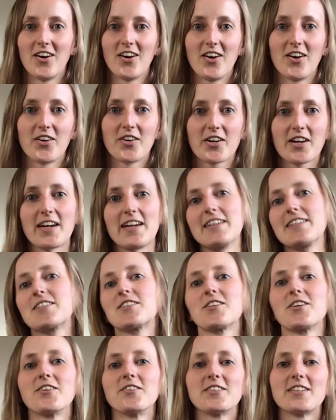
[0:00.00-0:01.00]
Okay,
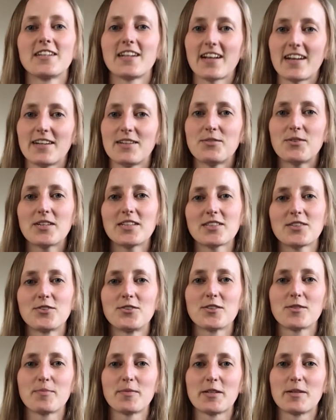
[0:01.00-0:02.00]
so today I want to
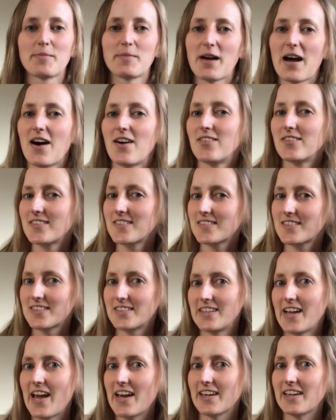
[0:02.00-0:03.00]
talk a bit about
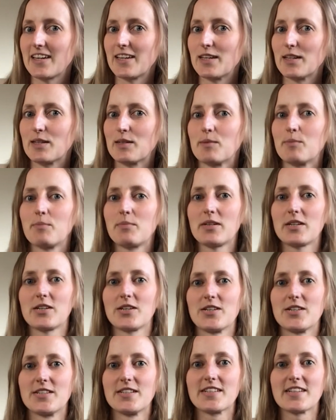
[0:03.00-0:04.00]
snacking,
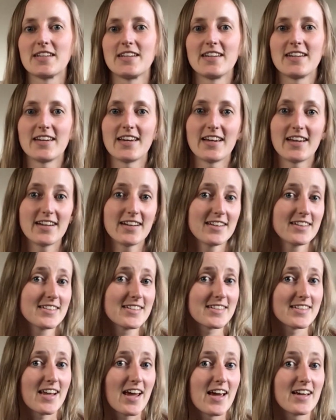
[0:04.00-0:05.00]
because eating
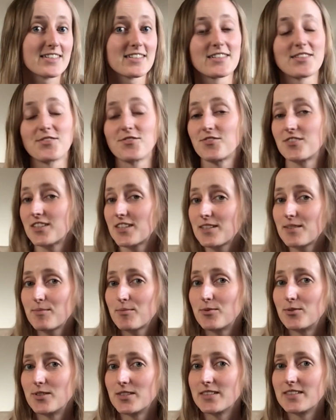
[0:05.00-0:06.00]
snacks is really
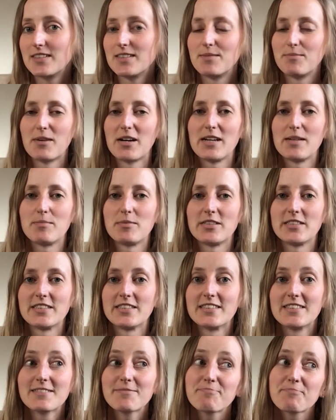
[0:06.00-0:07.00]
important in my
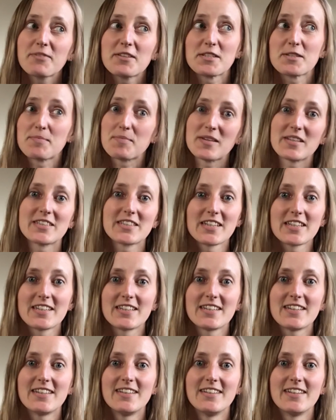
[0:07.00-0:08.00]
opinion,
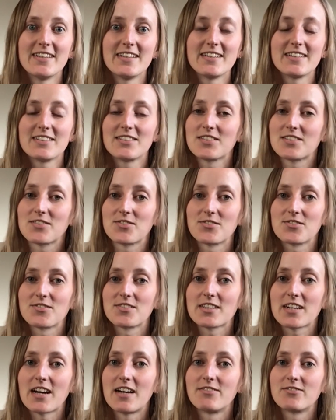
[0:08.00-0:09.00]
especially in eating disorder
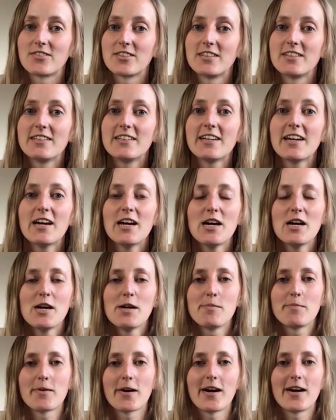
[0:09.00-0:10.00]
recovery,
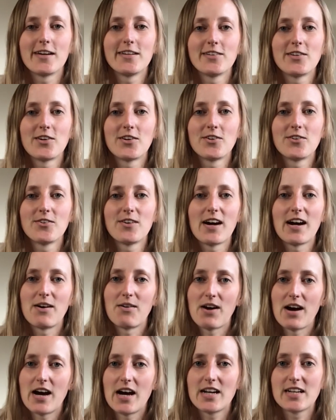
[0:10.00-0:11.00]
but I know how
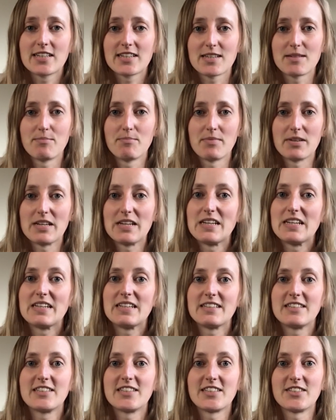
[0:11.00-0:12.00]
hard it can
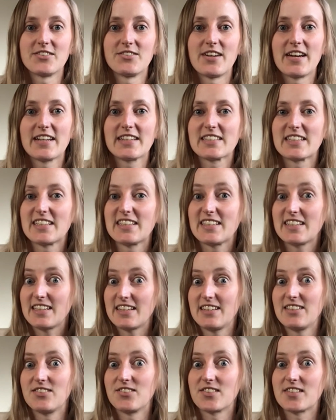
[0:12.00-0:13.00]
be to actually
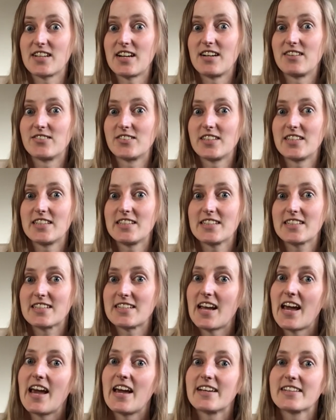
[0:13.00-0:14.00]
get yourself to eat
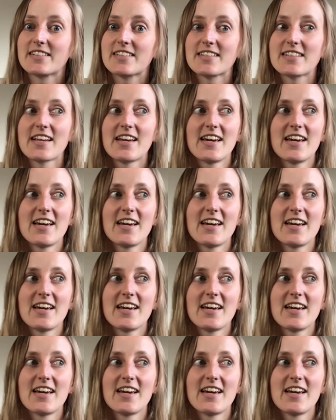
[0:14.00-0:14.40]
snacks.